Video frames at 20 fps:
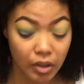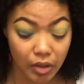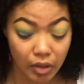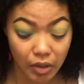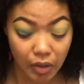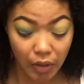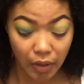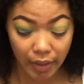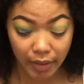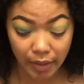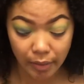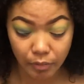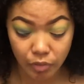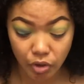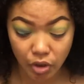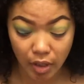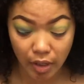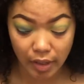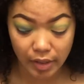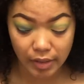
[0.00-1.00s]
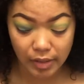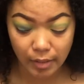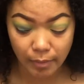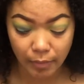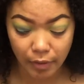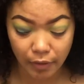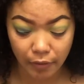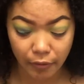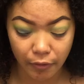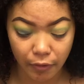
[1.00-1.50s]
I know, like I'm trying
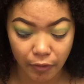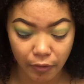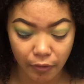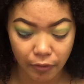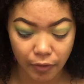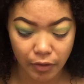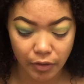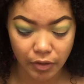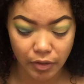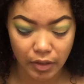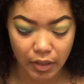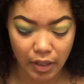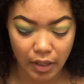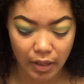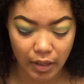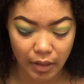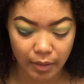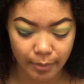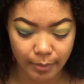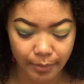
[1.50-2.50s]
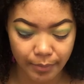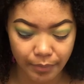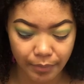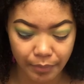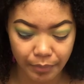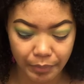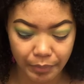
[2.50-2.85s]
something for the first time,